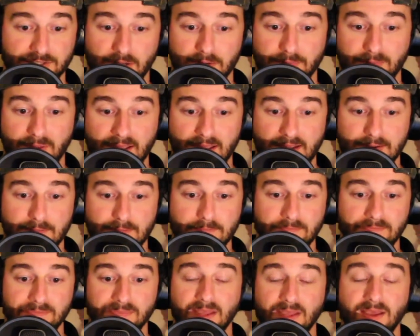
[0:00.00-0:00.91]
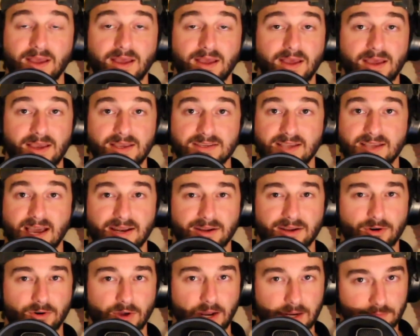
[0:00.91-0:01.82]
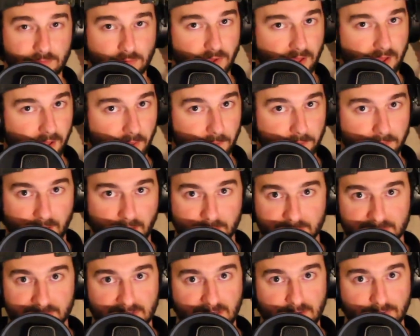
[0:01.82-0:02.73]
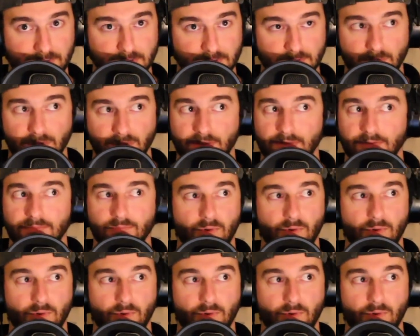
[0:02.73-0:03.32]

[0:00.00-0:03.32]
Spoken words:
Payton. He's got incredible help at receivers with